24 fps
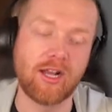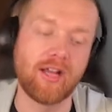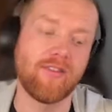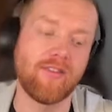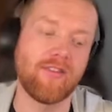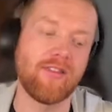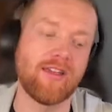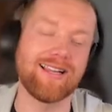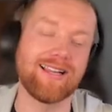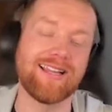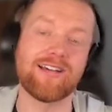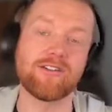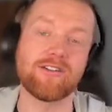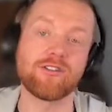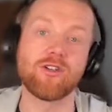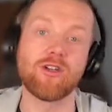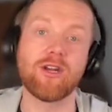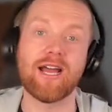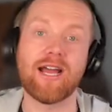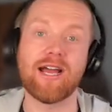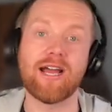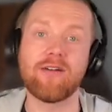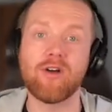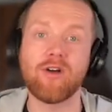that allows you to
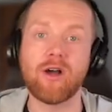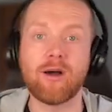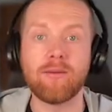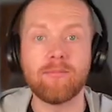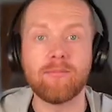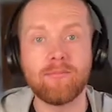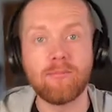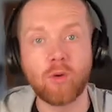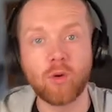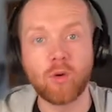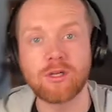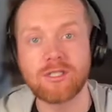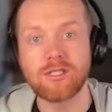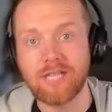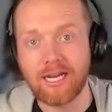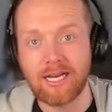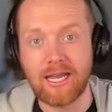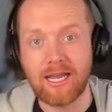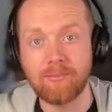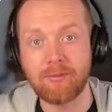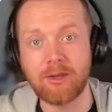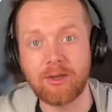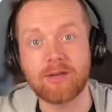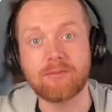have a more
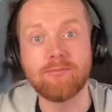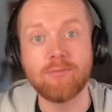dynamic,